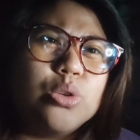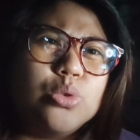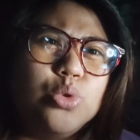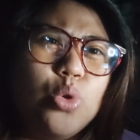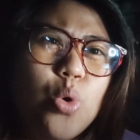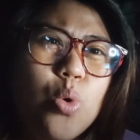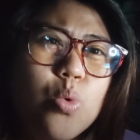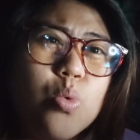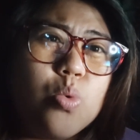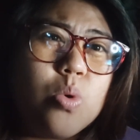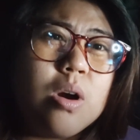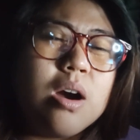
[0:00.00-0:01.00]

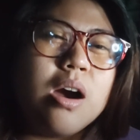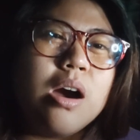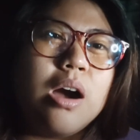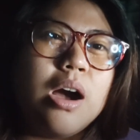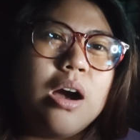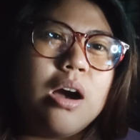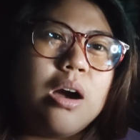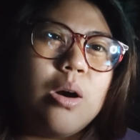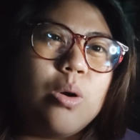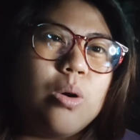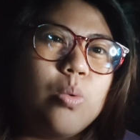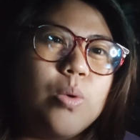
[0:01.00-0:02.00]
know
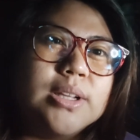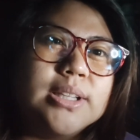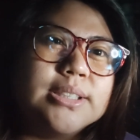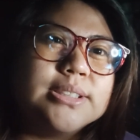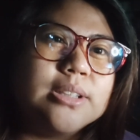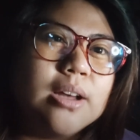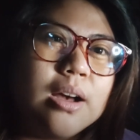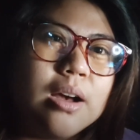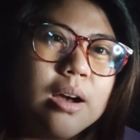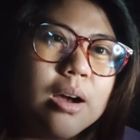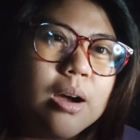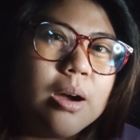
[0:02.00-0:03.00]
what is
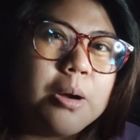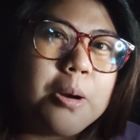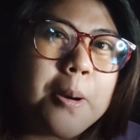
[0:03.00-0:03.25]
the